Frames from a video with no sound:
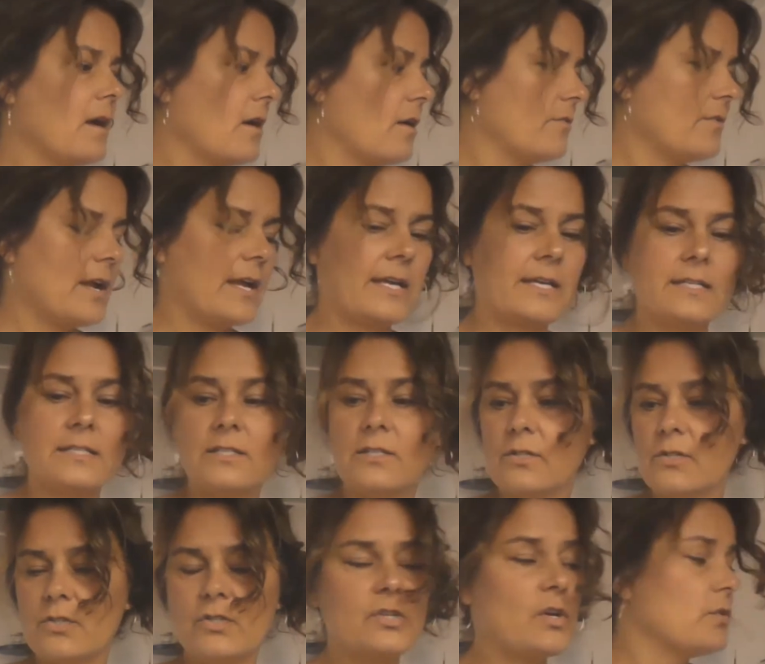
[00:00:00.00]
All right,
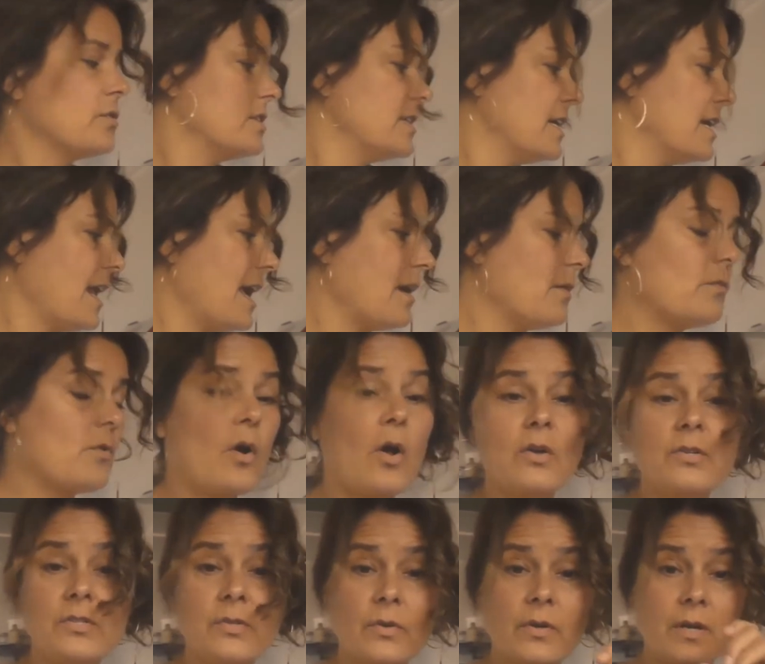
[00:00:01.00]
so today we're
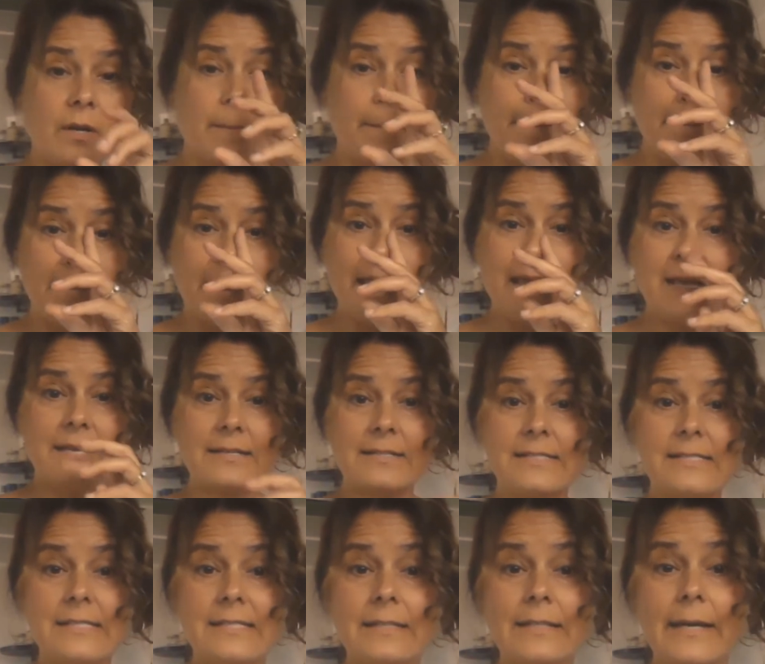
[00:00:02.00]
also going to make
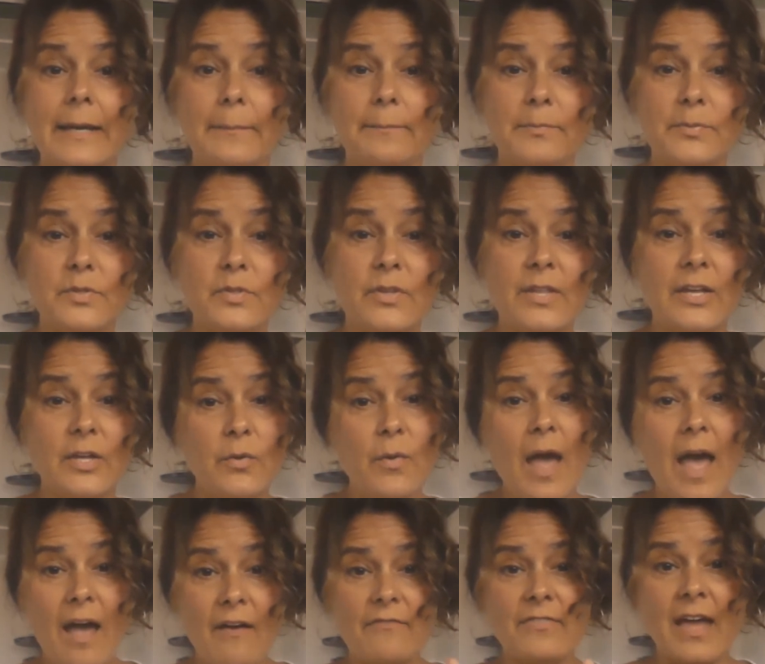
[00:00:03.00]
slip so that you
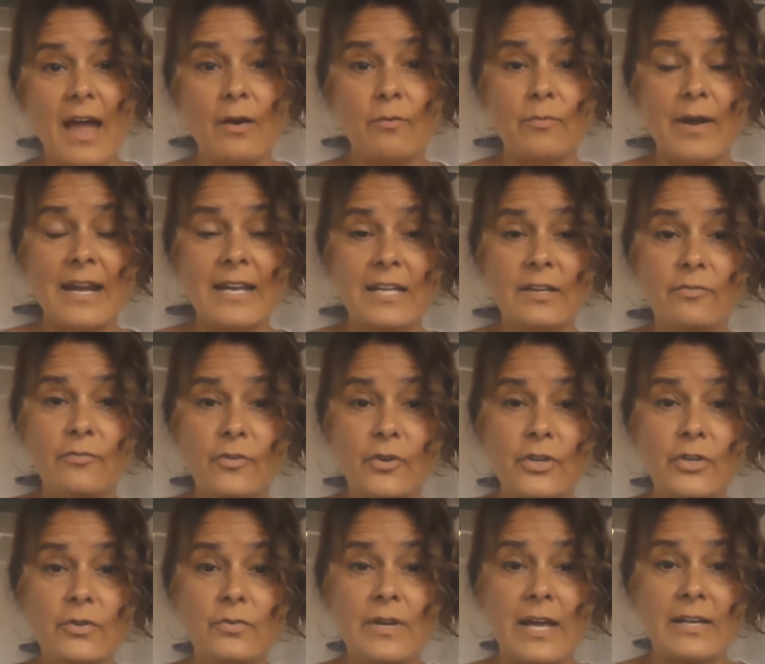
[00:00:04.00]
have that ready for
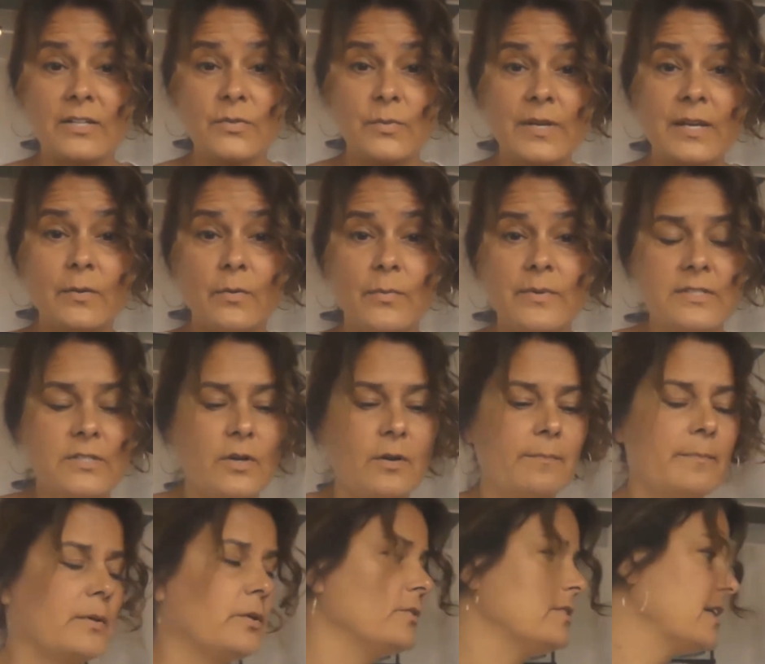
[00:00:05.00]
you next week when we
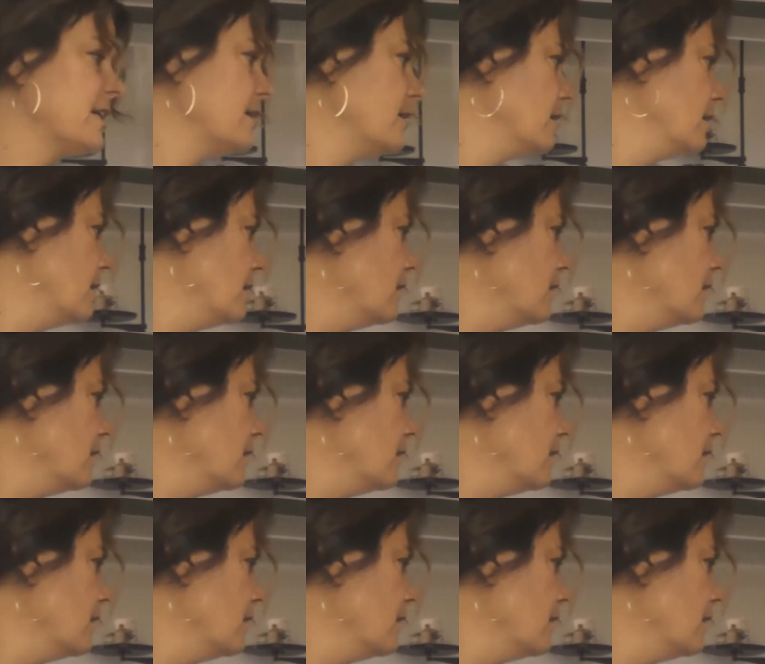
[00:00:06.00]
start building.